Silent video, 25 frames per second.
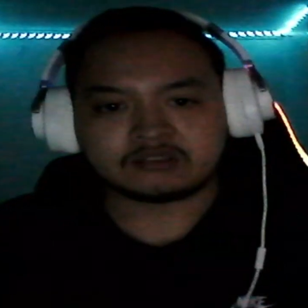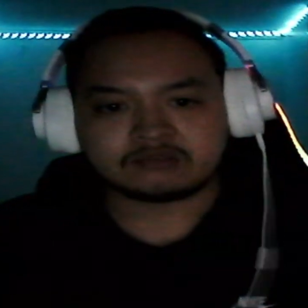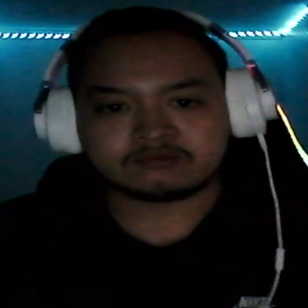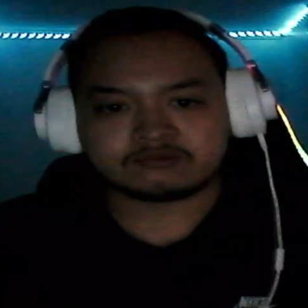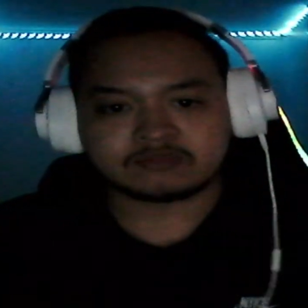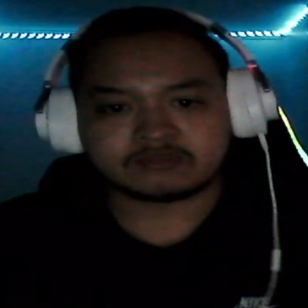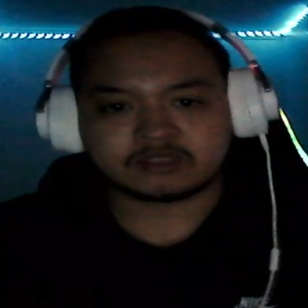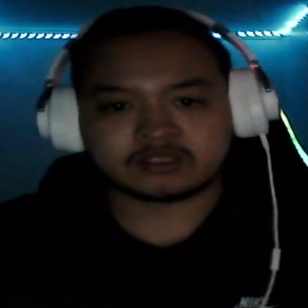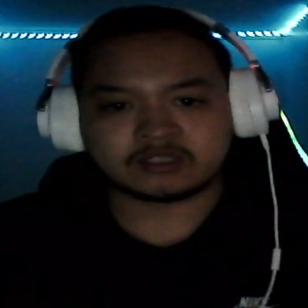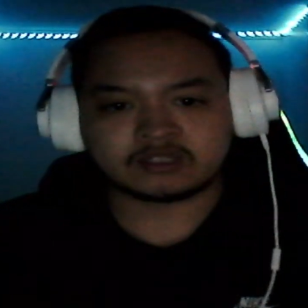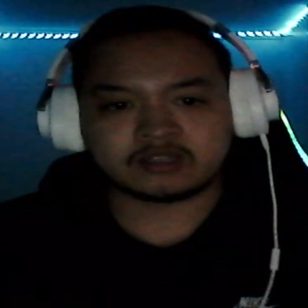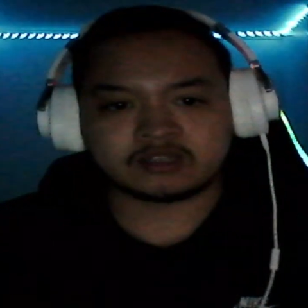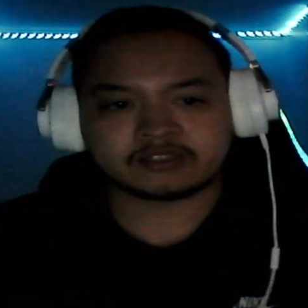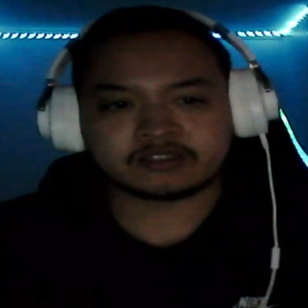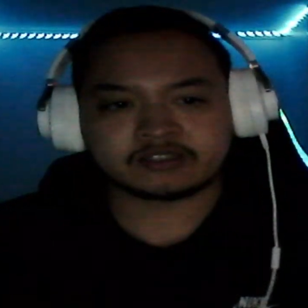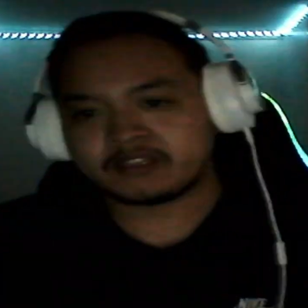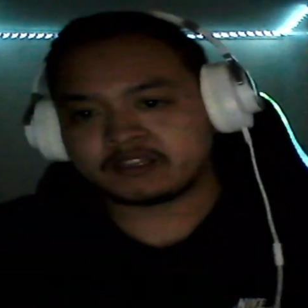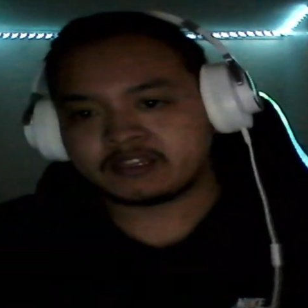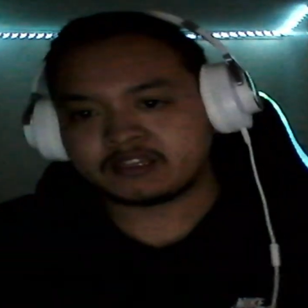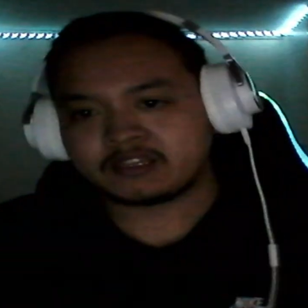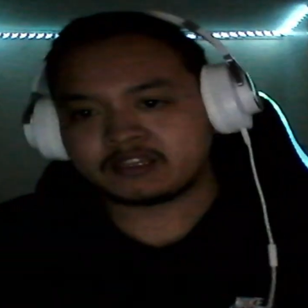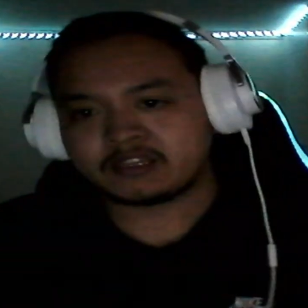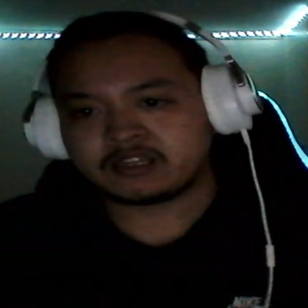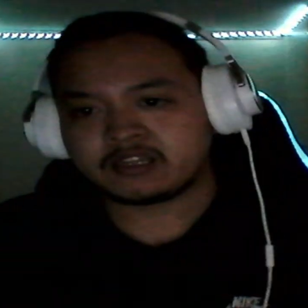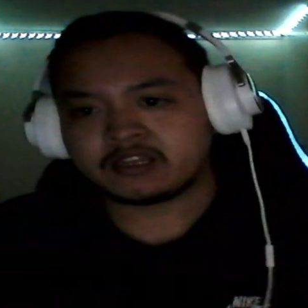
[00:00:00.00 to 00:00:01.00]

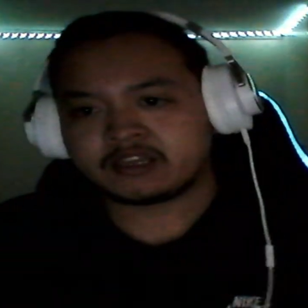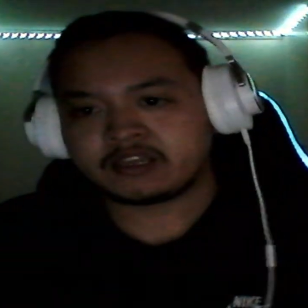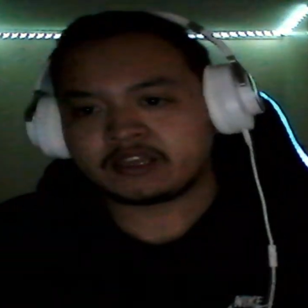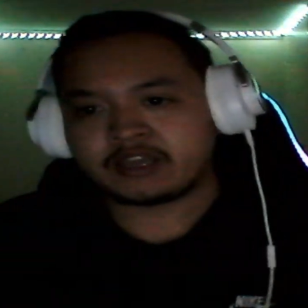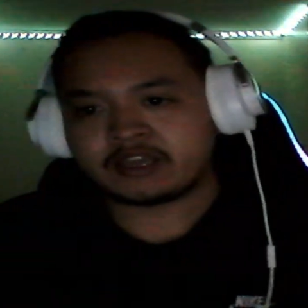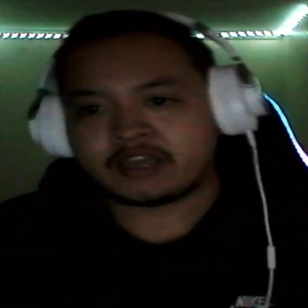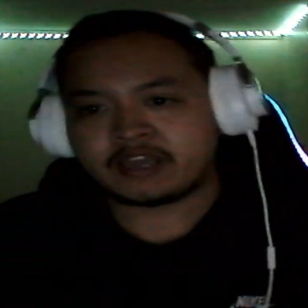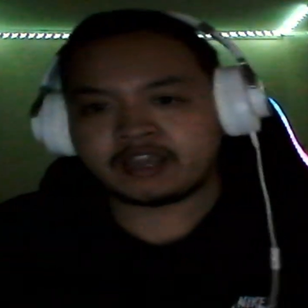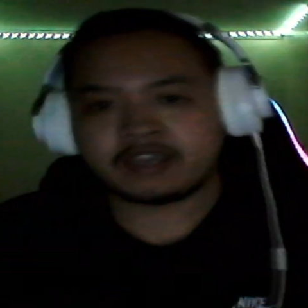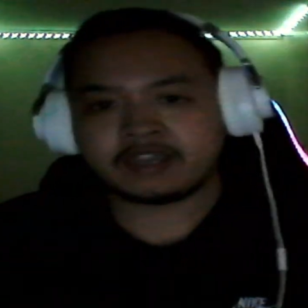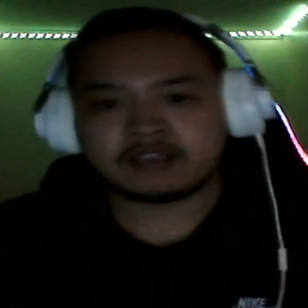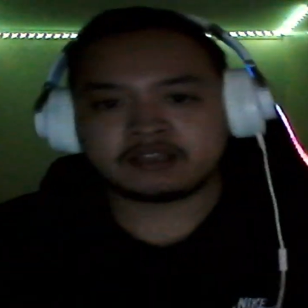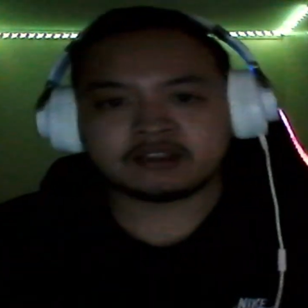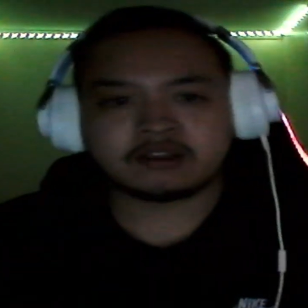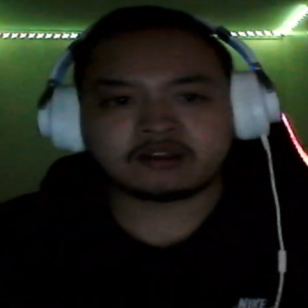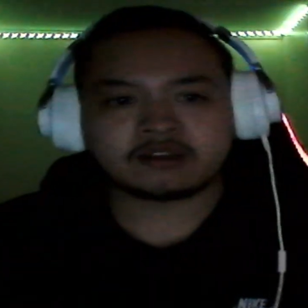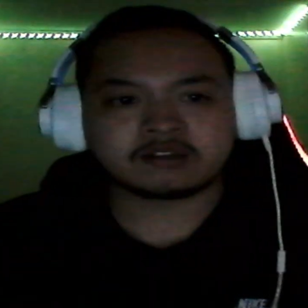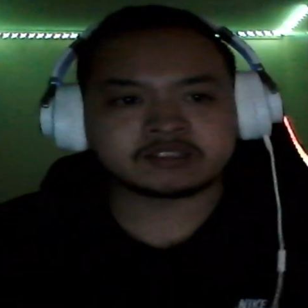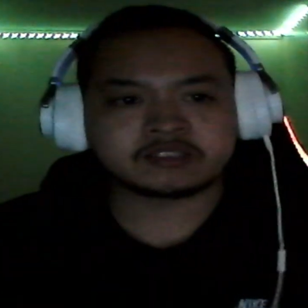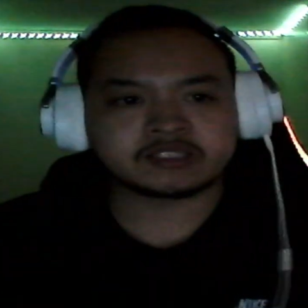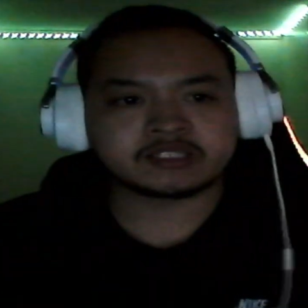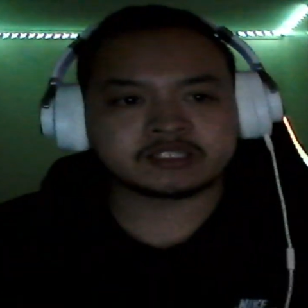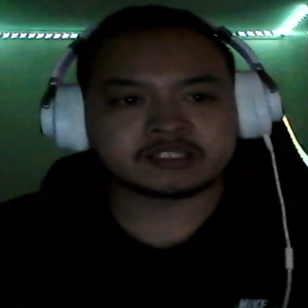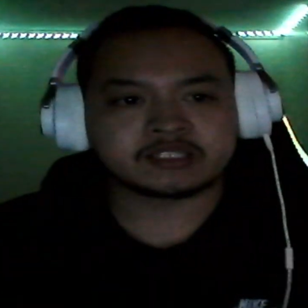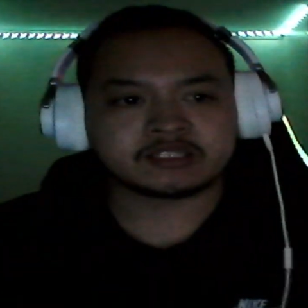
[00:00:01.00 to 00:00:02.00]
because he
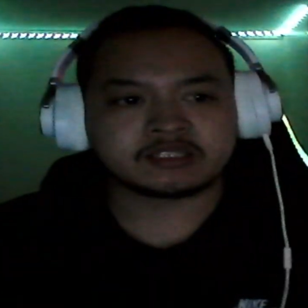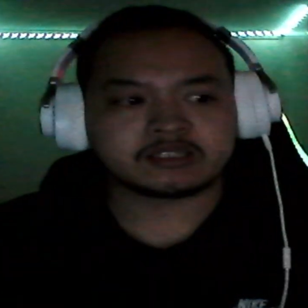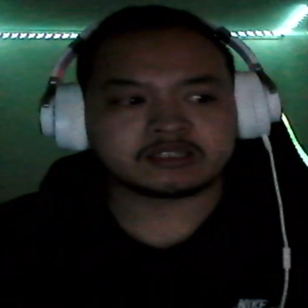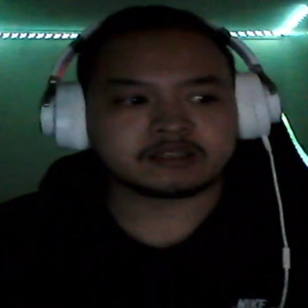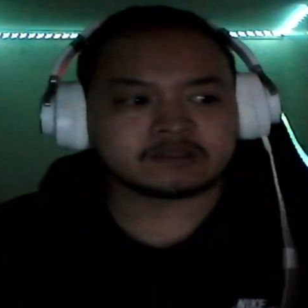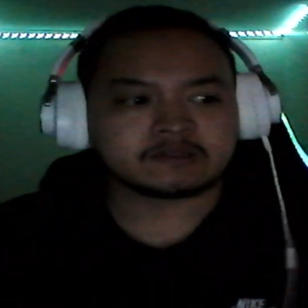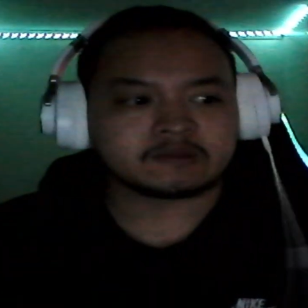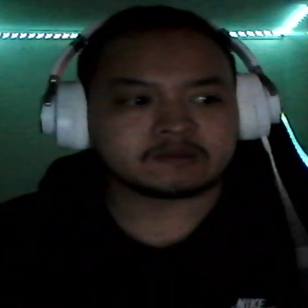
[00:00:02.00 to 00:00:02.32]
lost